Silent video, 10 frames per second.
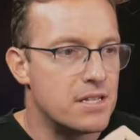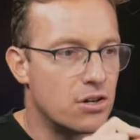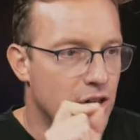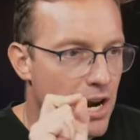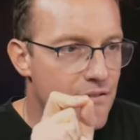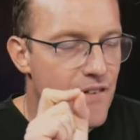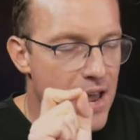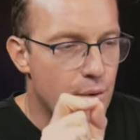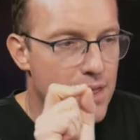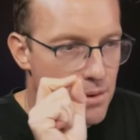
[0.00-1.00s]
They're going to
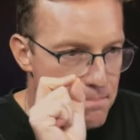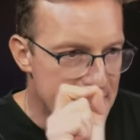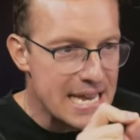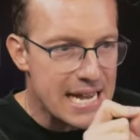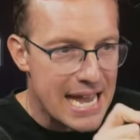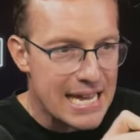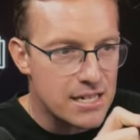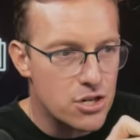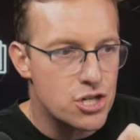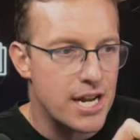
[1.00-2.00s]
find a way. The media can't
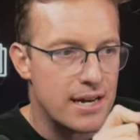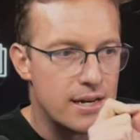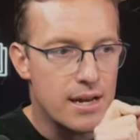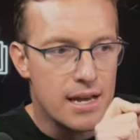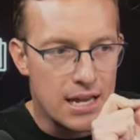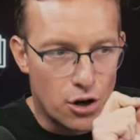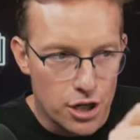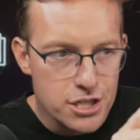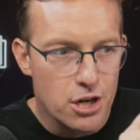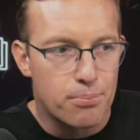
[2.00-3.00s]
understand it. It
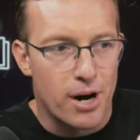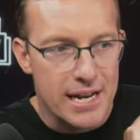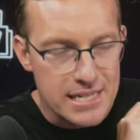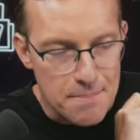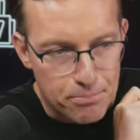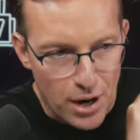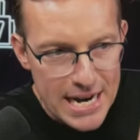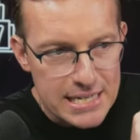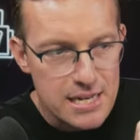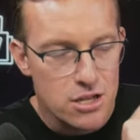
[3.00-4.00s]
hurts their brains. It
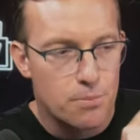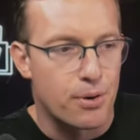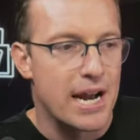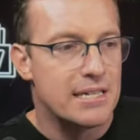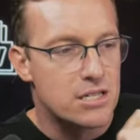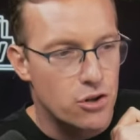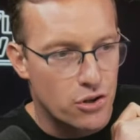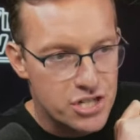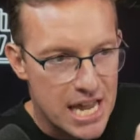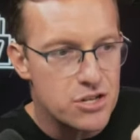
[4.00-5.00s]
breaks their brains. So they'll
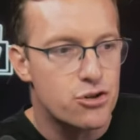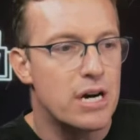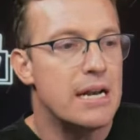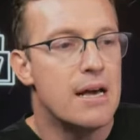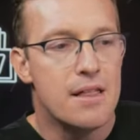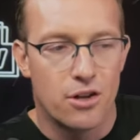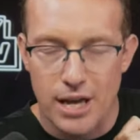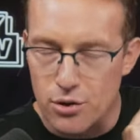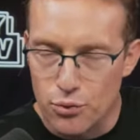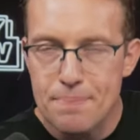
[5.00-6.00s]
censor it. They'll
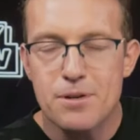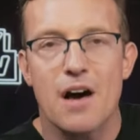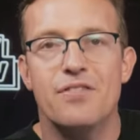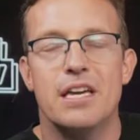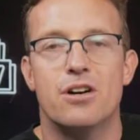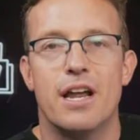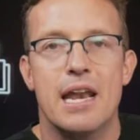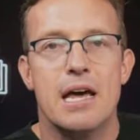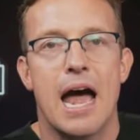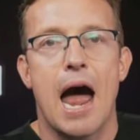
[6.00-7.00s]
get it ripped off the internet.
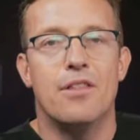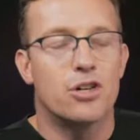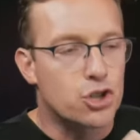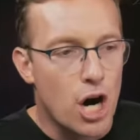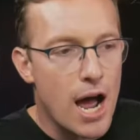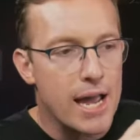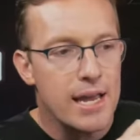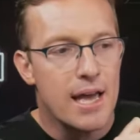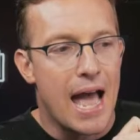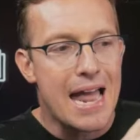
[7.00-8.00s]
And they'll try
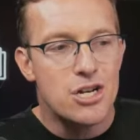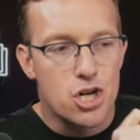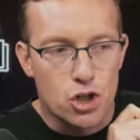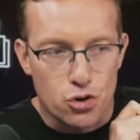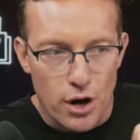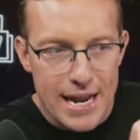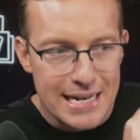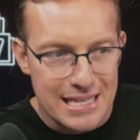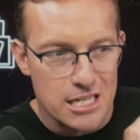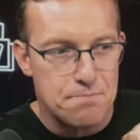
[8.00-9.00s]
and degrade
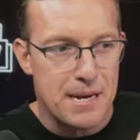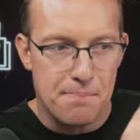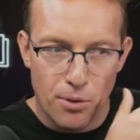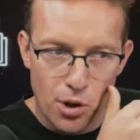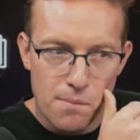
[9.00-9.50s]
these people.